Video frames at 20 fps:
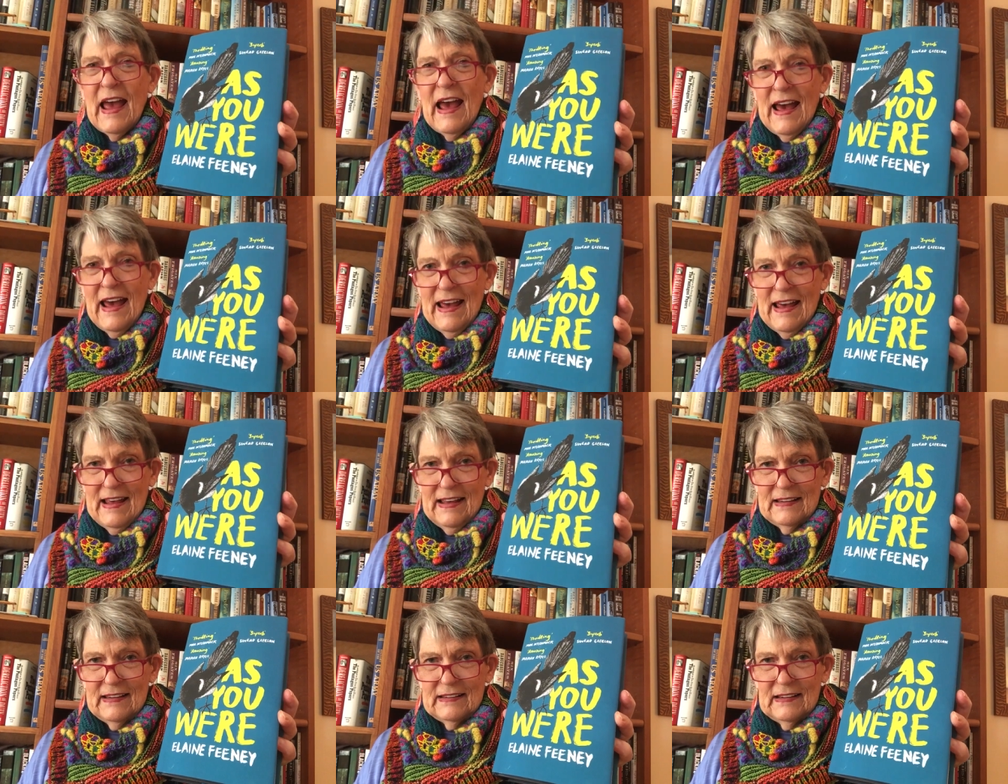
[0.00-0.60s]

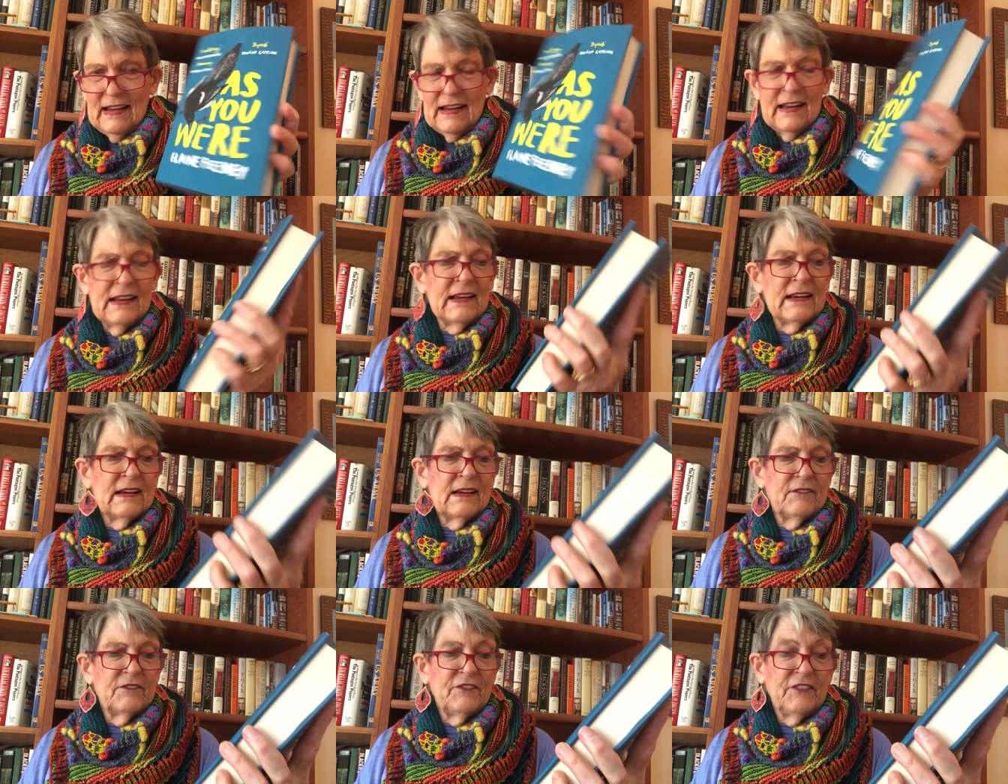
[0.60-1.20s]
and
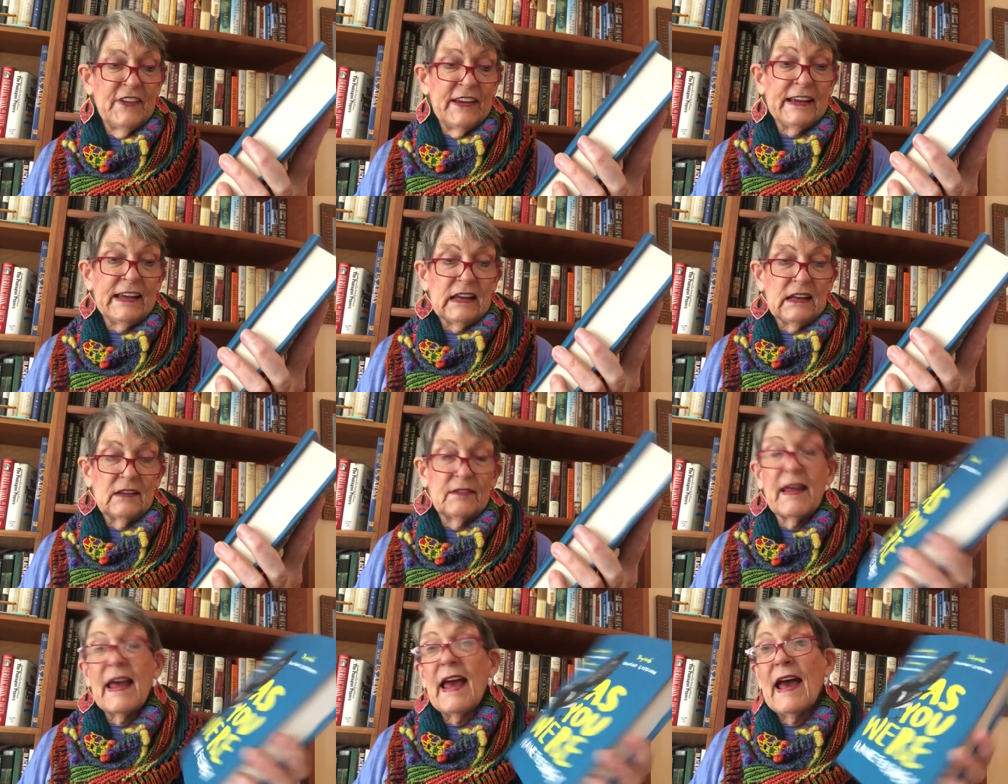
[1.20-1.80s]
it, Feely
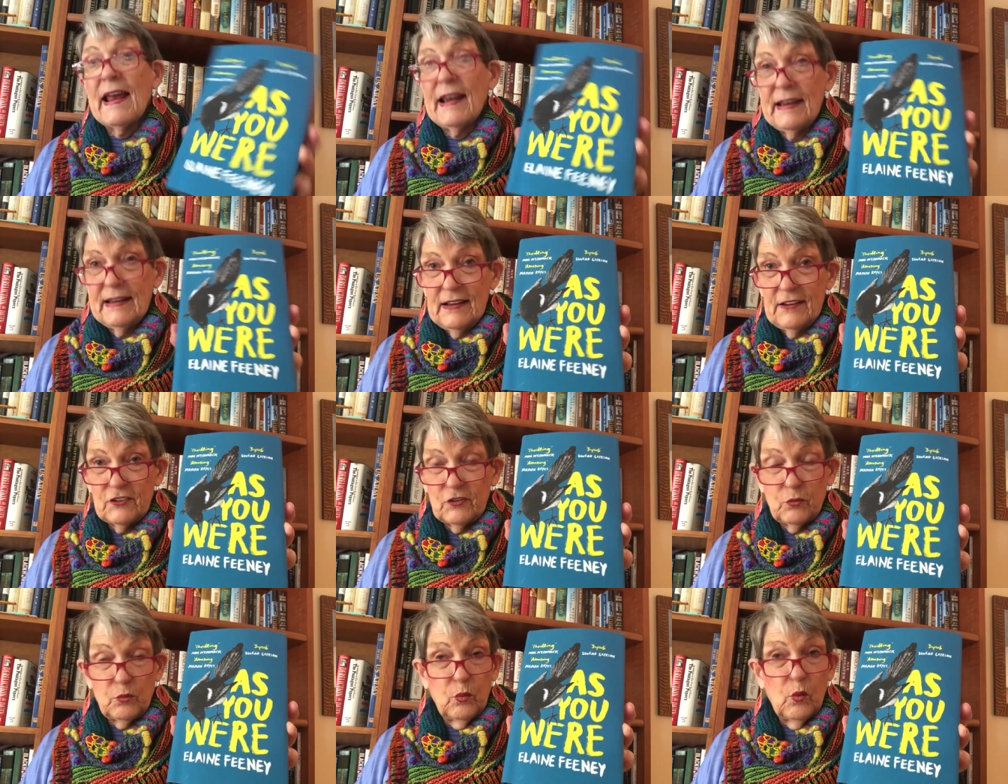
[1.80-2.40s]
and it
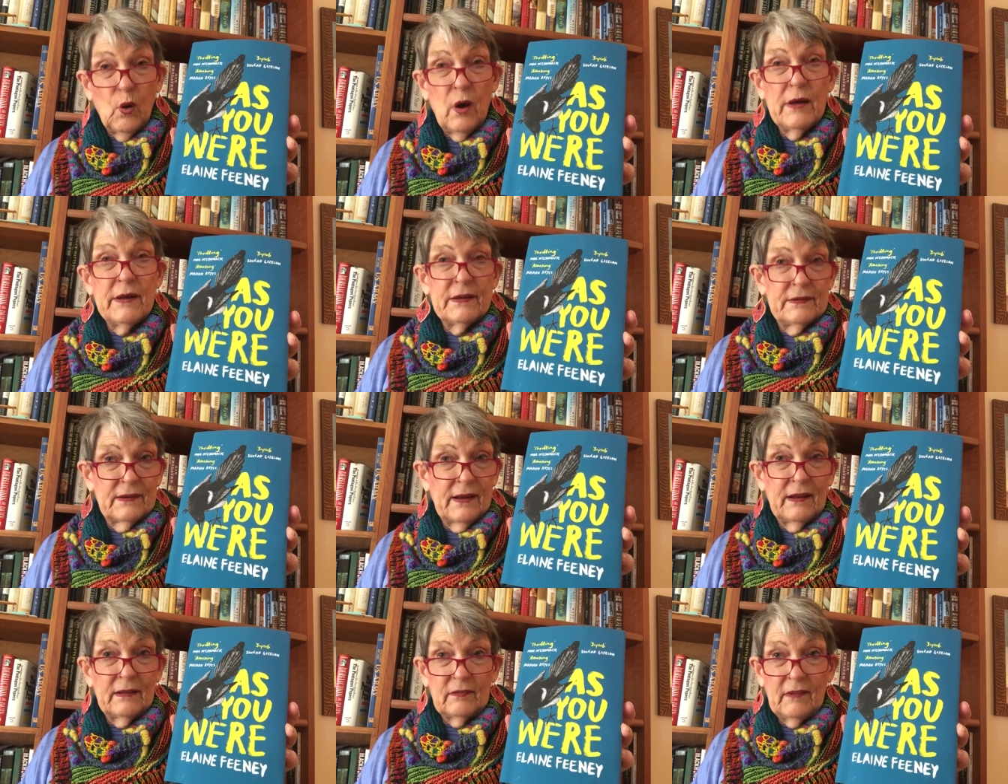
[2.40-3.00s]
has
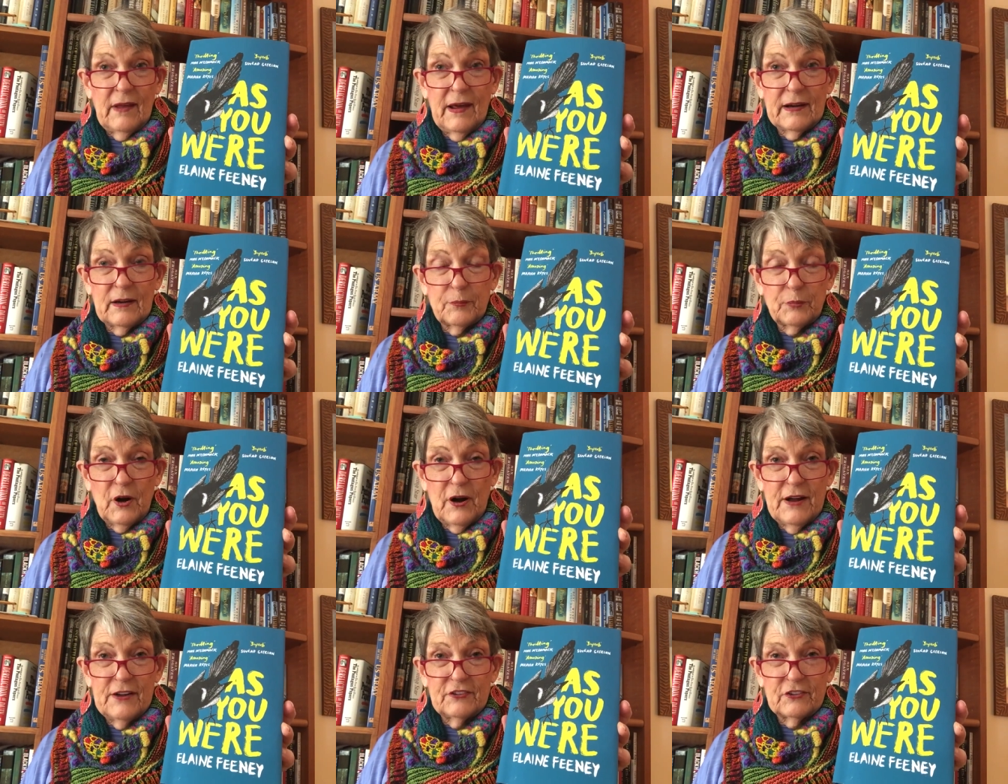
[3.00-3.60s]
won a lot of
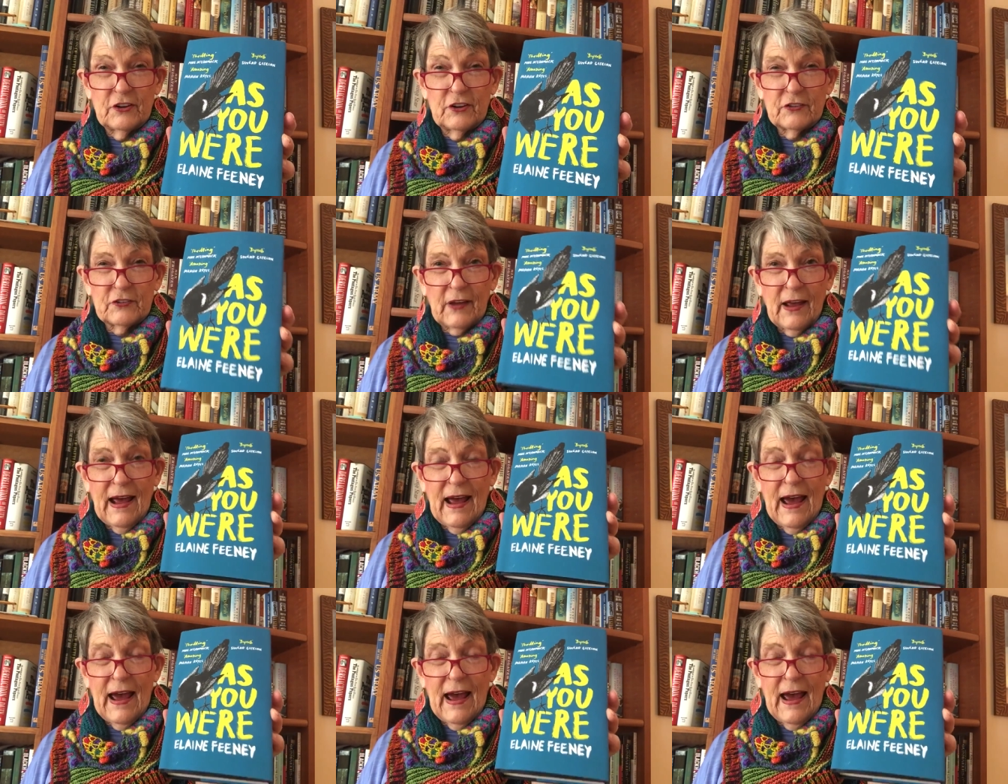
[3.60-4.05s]
prizes.